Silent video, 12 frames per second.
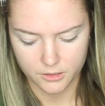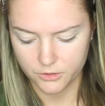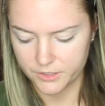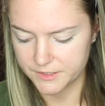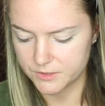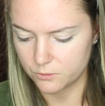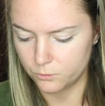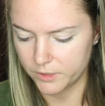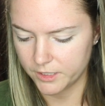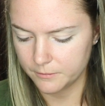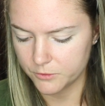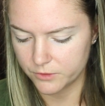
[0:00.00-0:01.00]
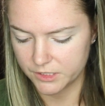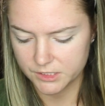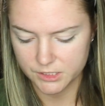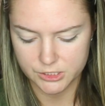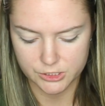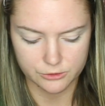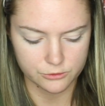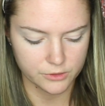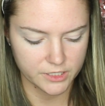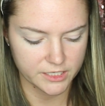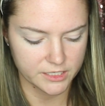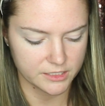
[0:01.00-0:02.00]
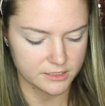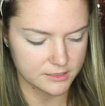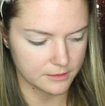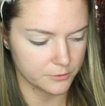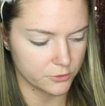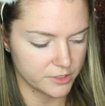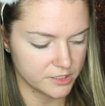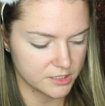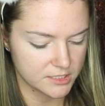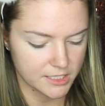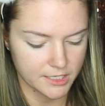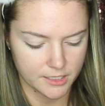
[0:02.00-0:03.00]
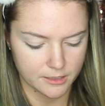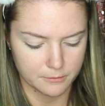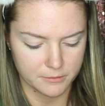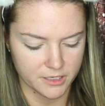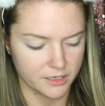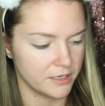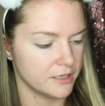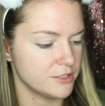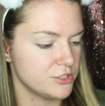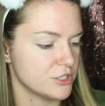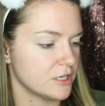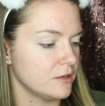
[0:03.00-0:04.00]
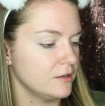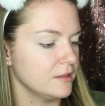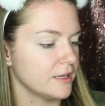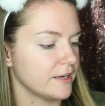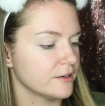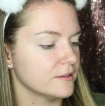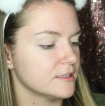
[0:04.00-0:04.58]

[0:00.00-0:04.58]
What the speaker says: Okay, so what I'm going to do is I'm going to take my gel liner.